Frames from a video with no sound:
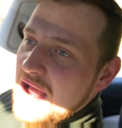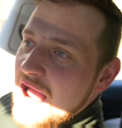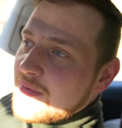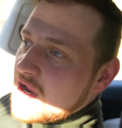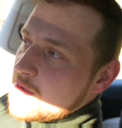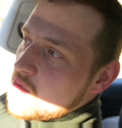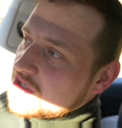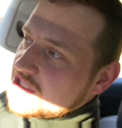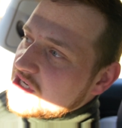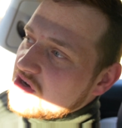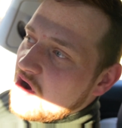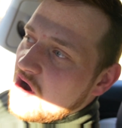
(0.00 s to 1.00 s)
but I'm going to be
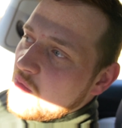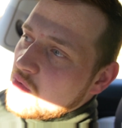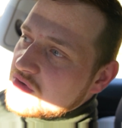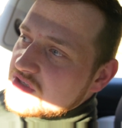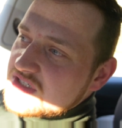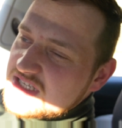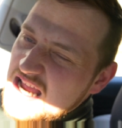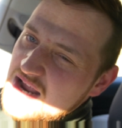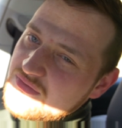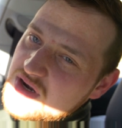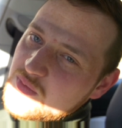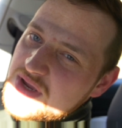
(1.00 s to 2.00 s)
washing the car once
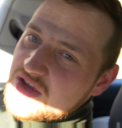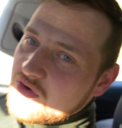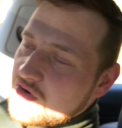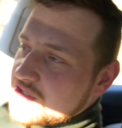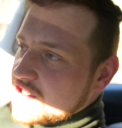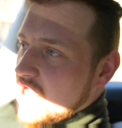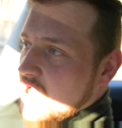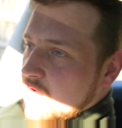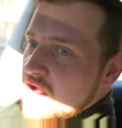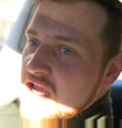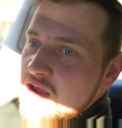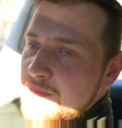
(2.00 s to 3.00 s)
every week or
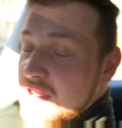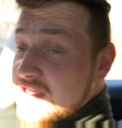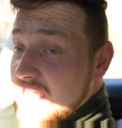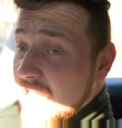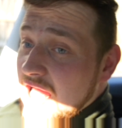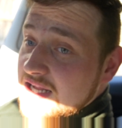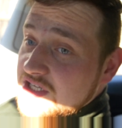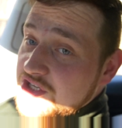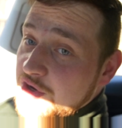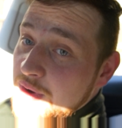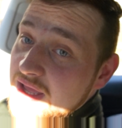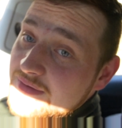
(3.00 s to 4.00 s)
so, because I like to
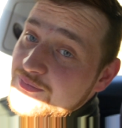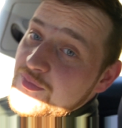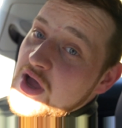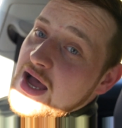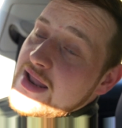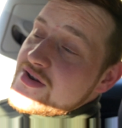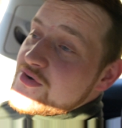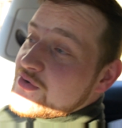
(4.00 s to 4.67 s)
do it. And